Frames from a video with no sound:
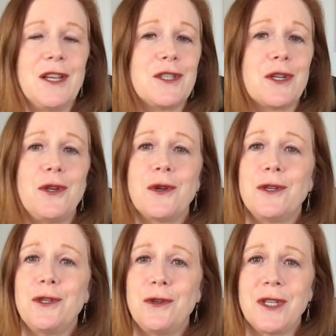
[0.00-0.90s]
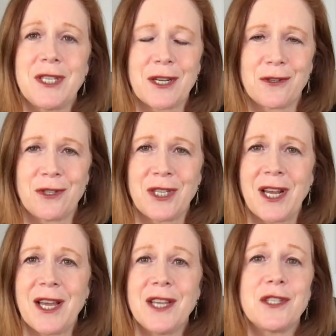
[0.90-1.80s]
So you can do this
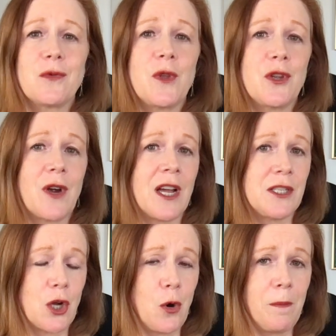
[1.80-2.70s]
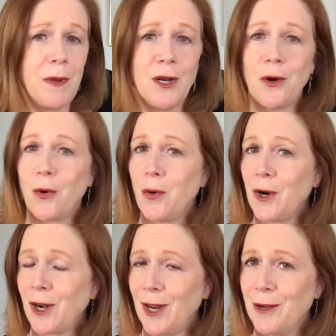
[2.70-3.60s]
exercise with your eyes open
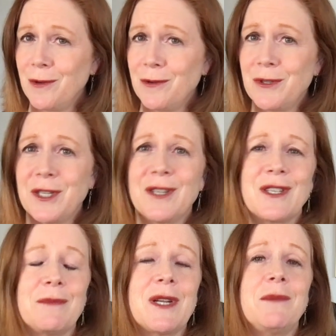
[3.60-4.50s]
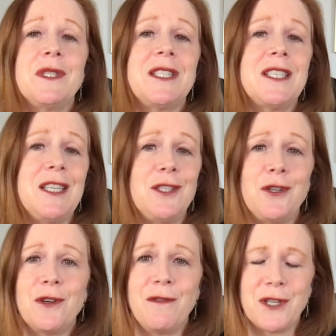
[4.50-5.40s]
or closed. Sometimes it's
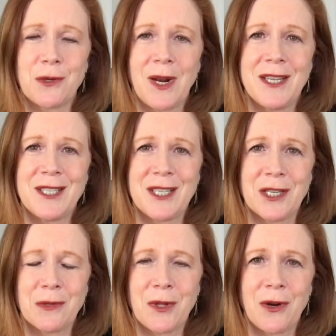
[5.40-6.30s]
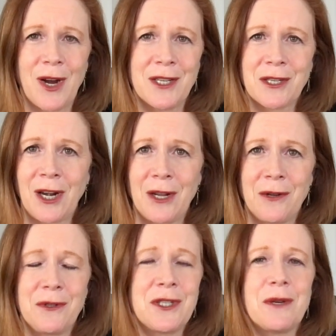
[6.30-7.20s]
easier to visualize things with our eyes
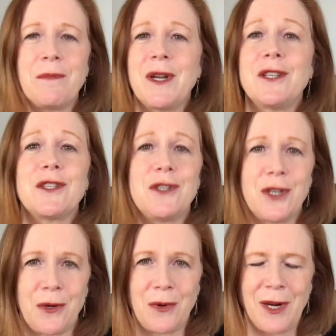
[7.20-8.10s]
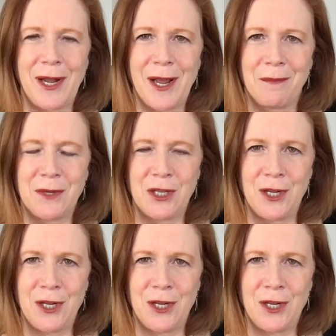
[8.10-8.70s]
closed, but it's totally up to